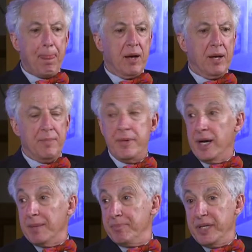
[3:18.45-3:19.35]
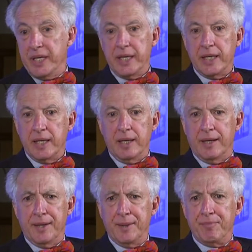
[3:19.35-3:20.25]
not being
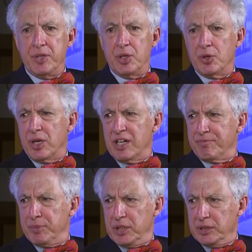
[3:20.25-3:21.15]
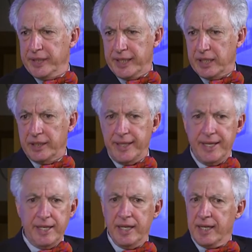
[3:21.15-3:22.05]
kind of
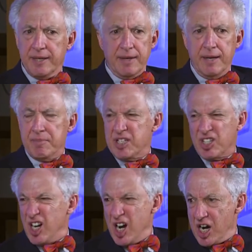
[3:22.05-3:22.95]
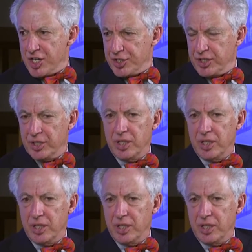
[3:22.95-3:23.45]
politically massaged,